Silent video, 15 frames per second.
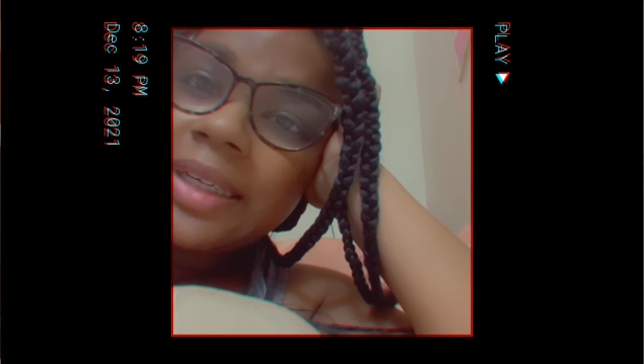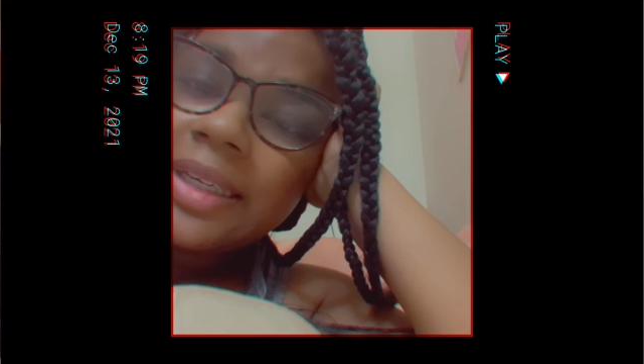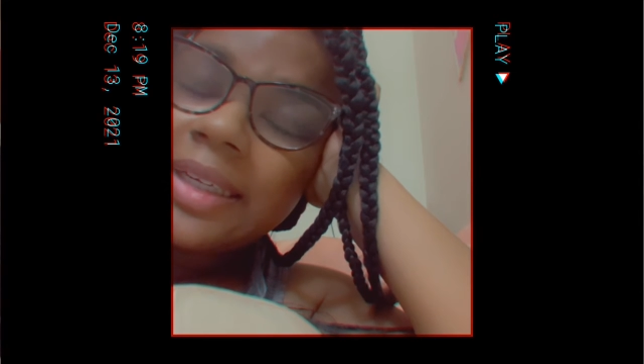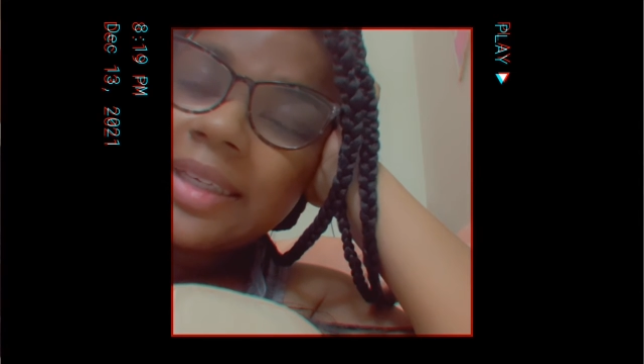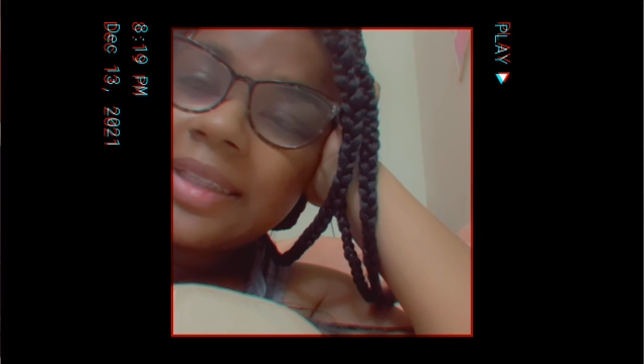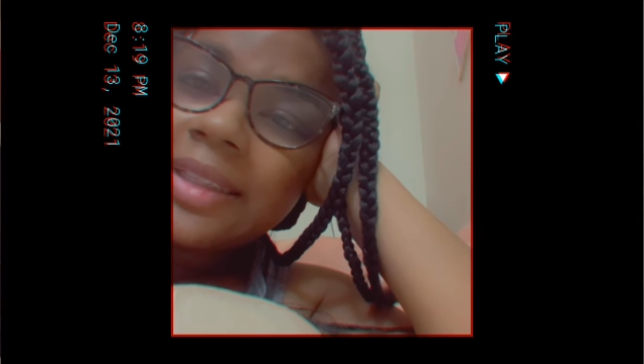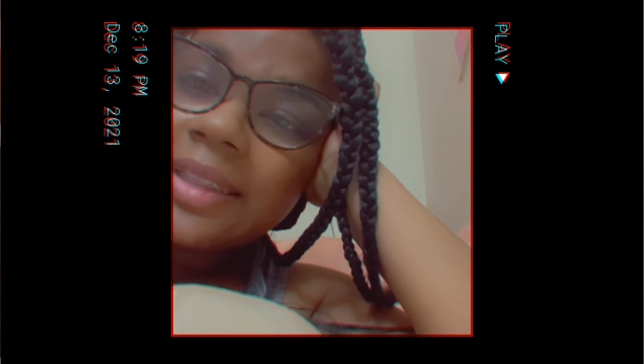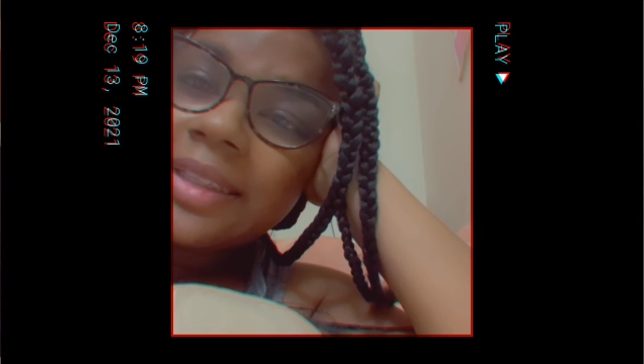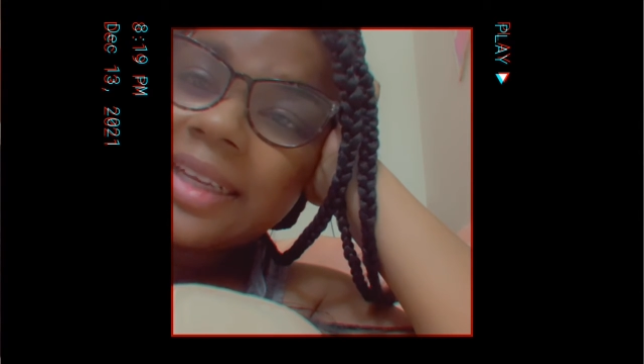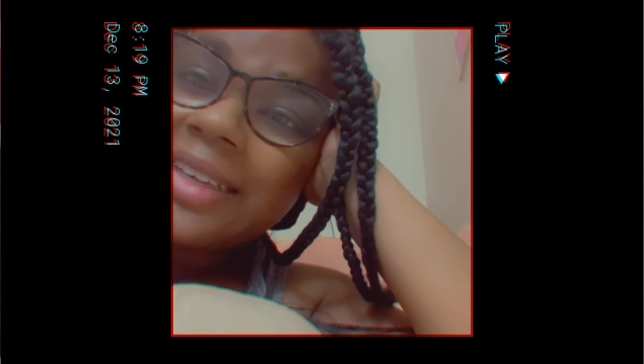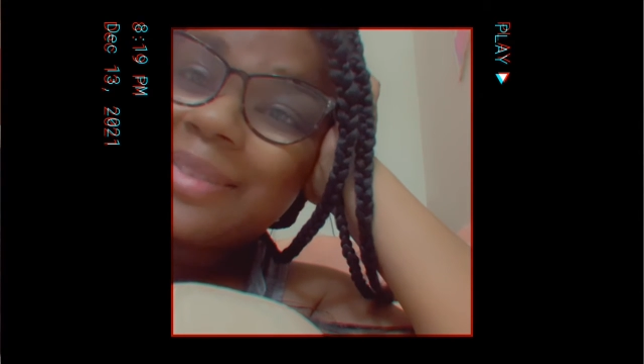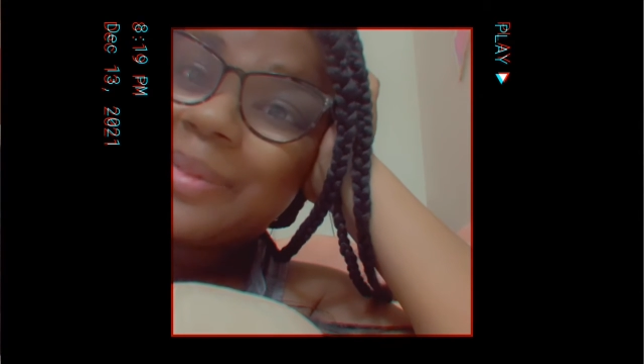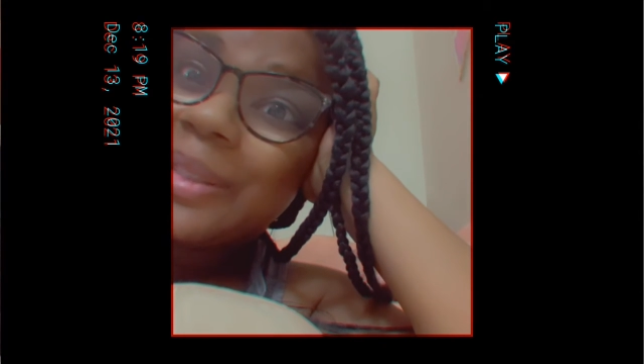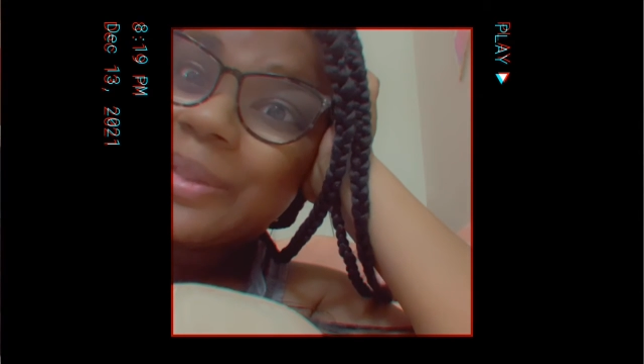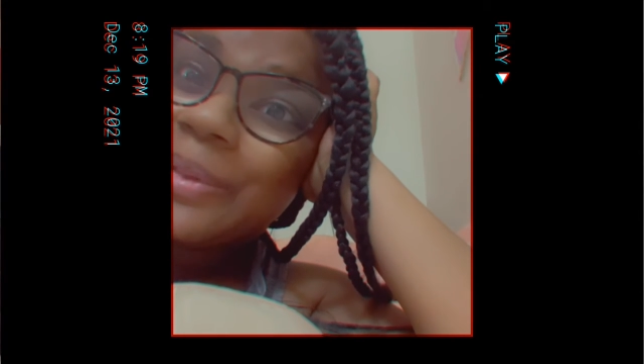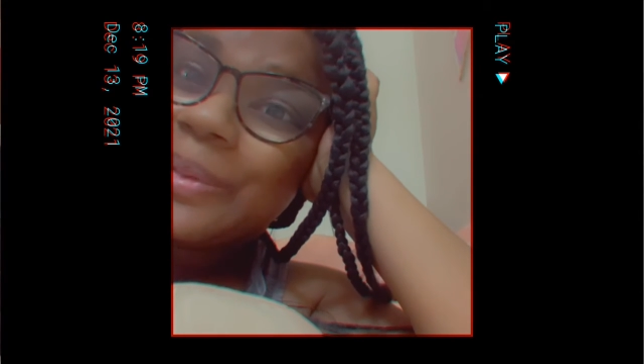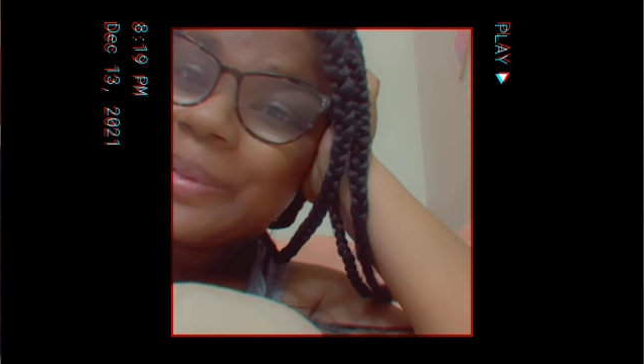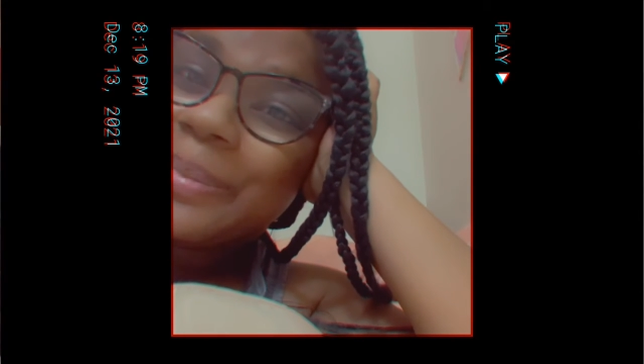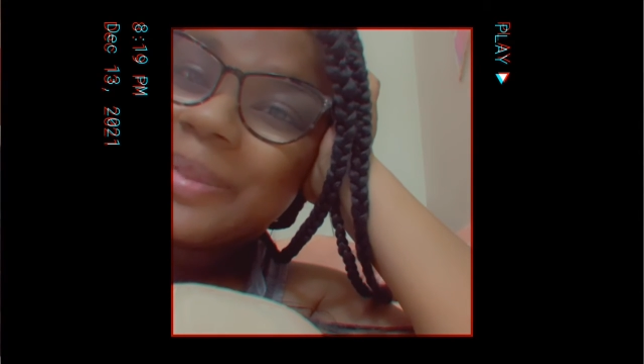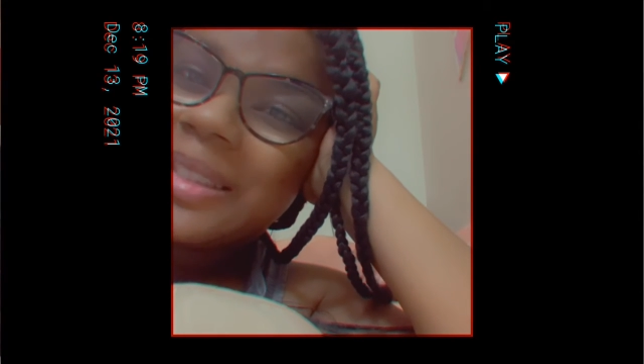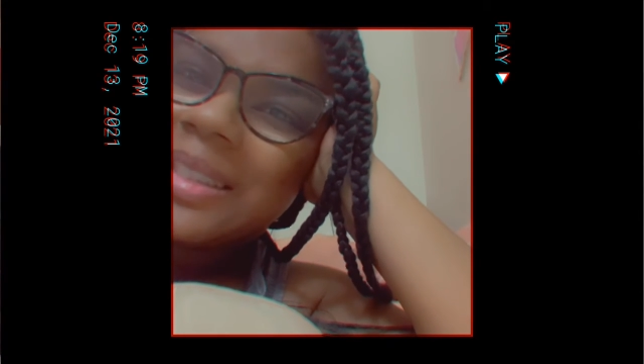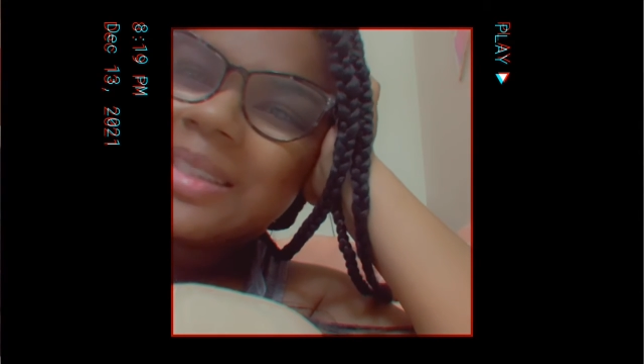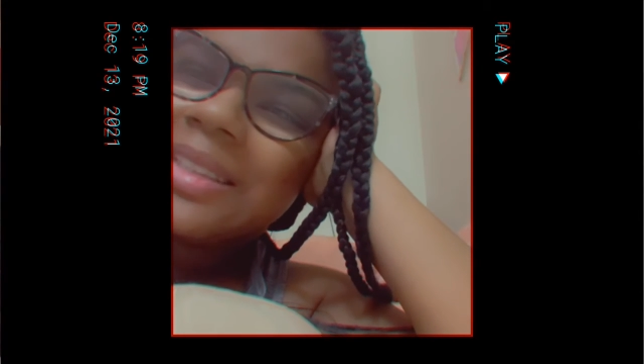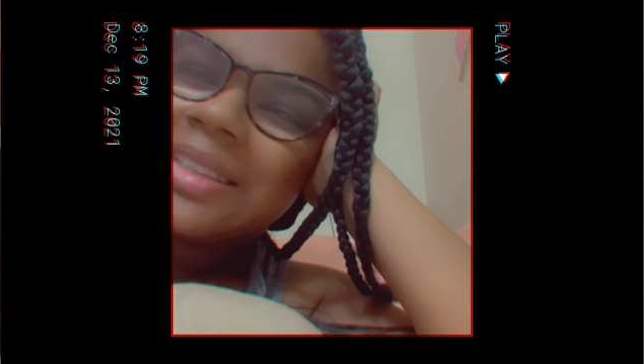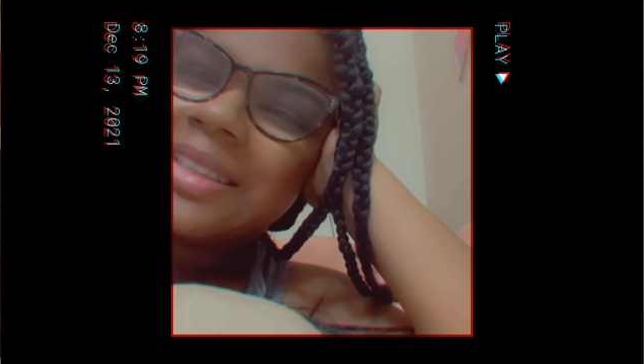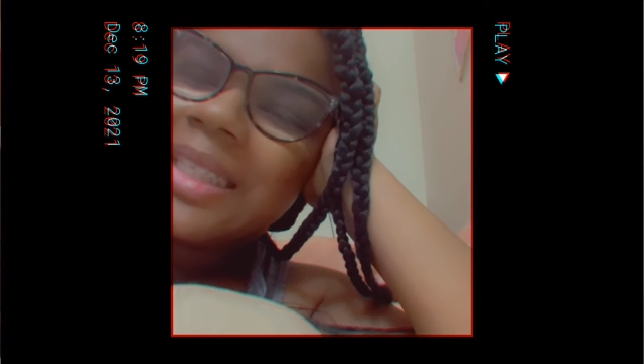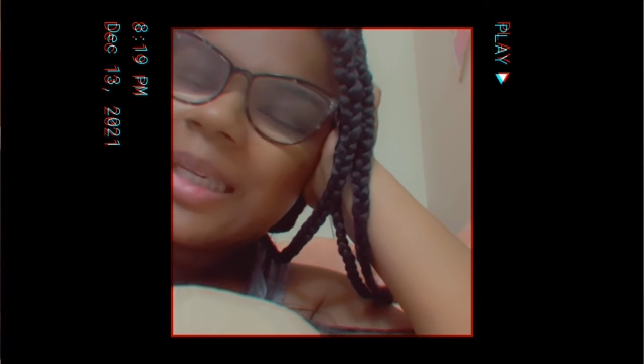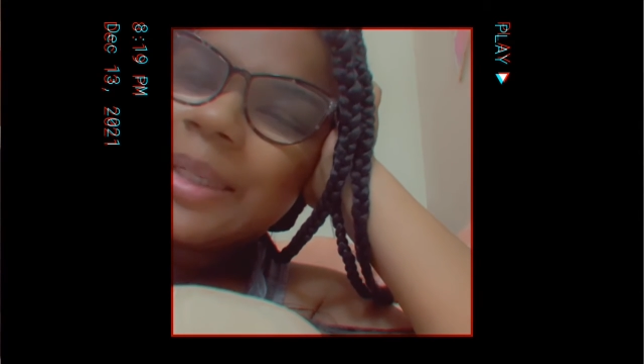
and that'll be cool because